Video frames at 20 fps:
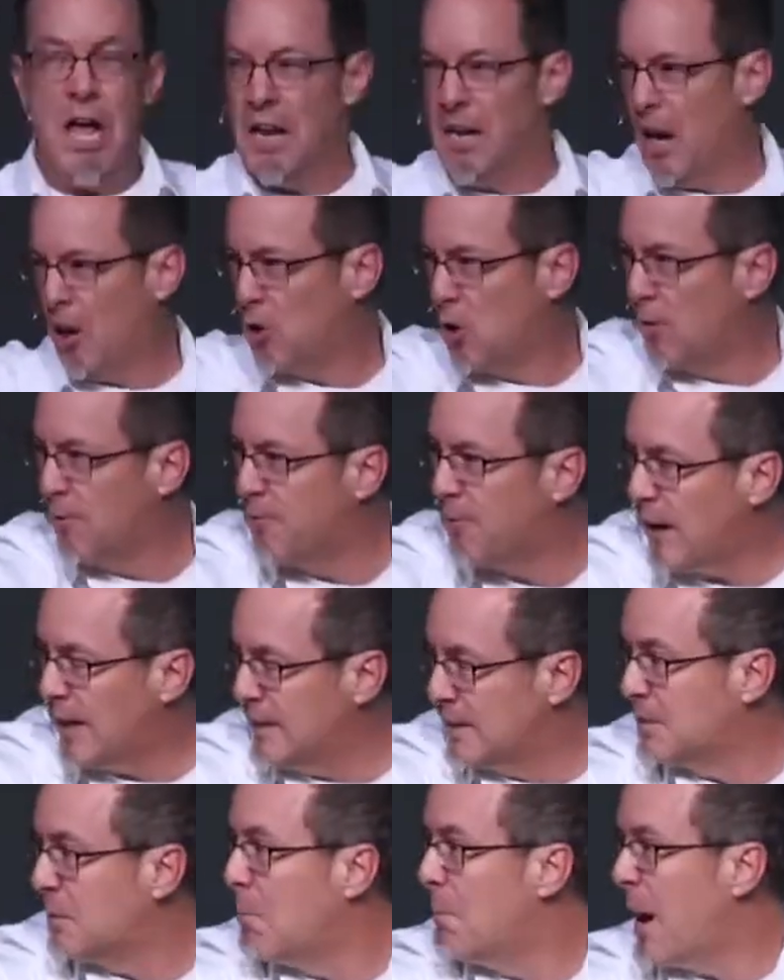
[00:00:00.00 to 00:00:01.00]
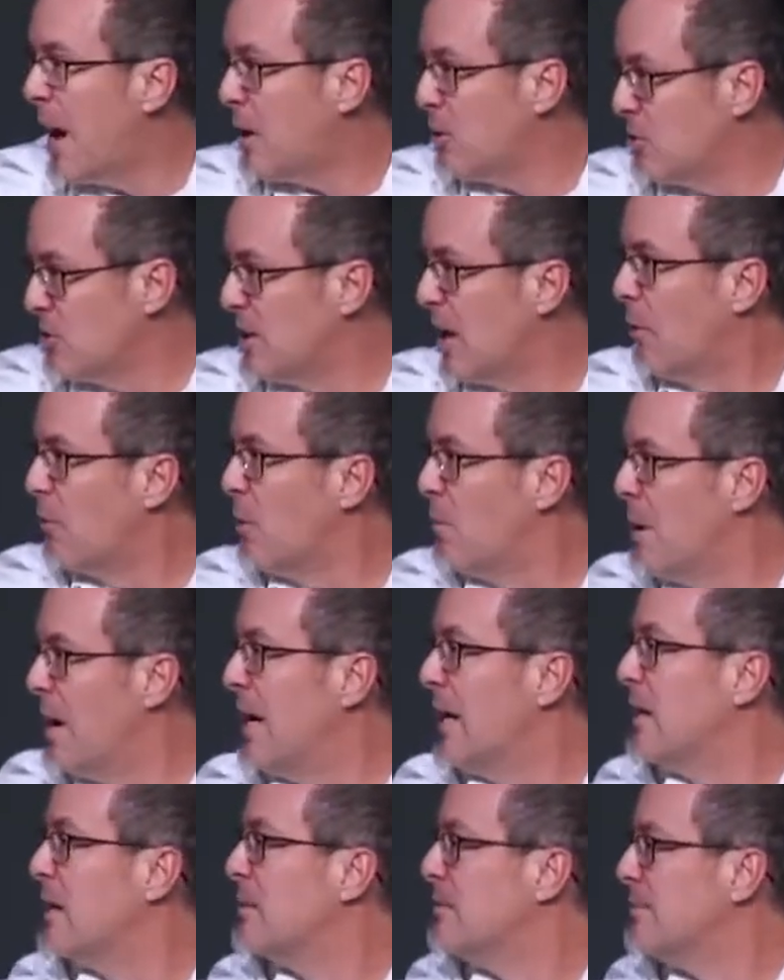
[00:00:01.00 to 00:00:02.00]
Now go fight some battles that
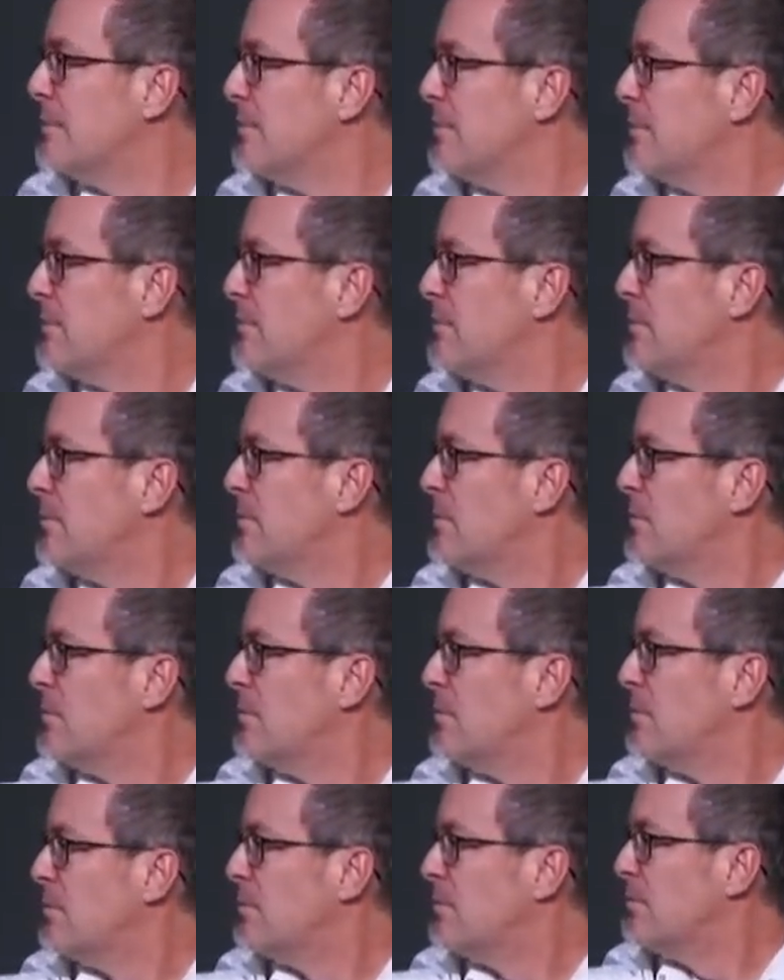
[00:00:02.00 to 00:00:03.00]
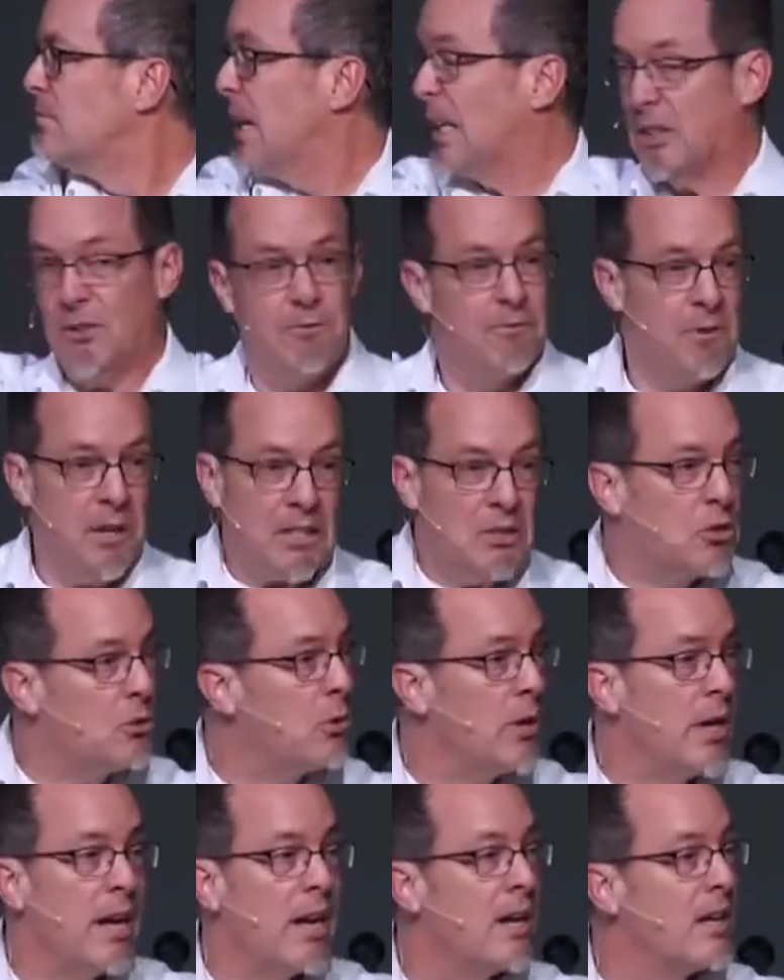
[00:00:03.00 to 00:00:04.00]
remain. That's
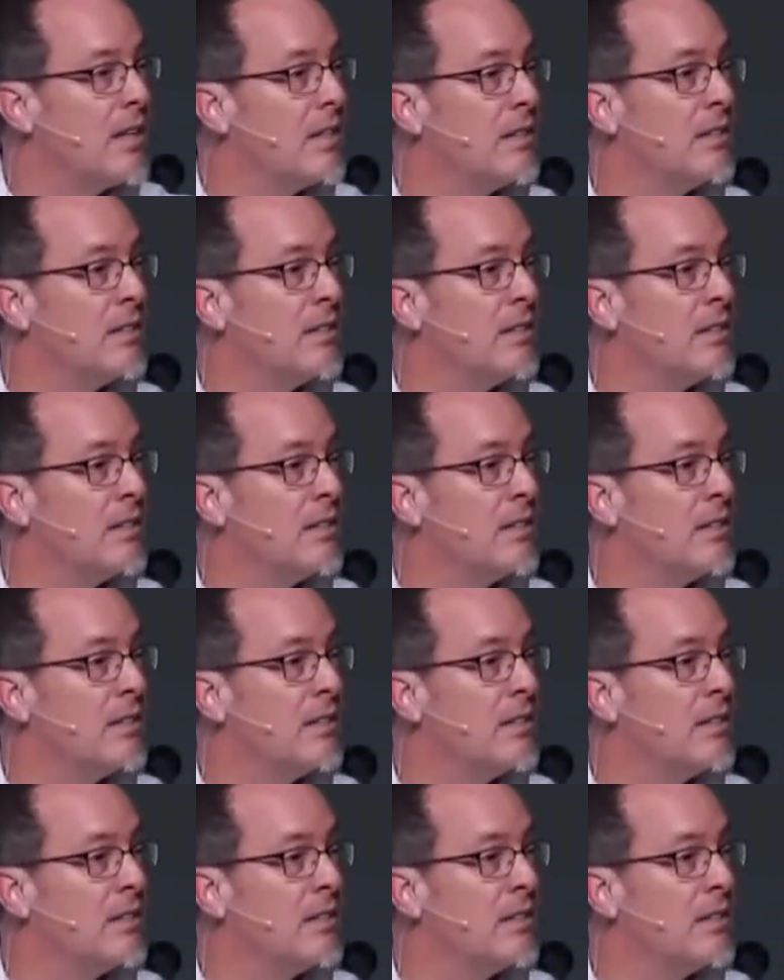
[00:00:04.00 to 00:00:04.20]
victory.